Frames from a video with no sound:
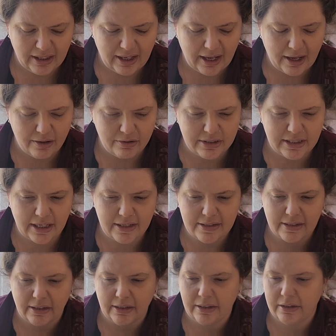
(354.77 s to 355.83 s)
How
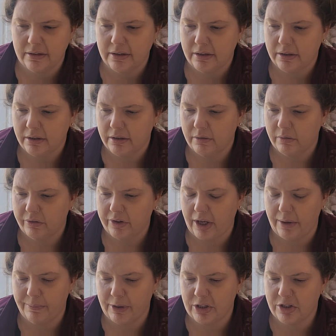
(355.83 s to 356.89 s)
desolate,
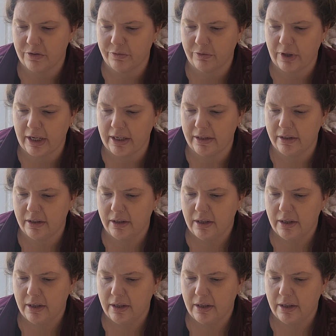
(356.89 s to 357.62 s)
thought Much Afraid.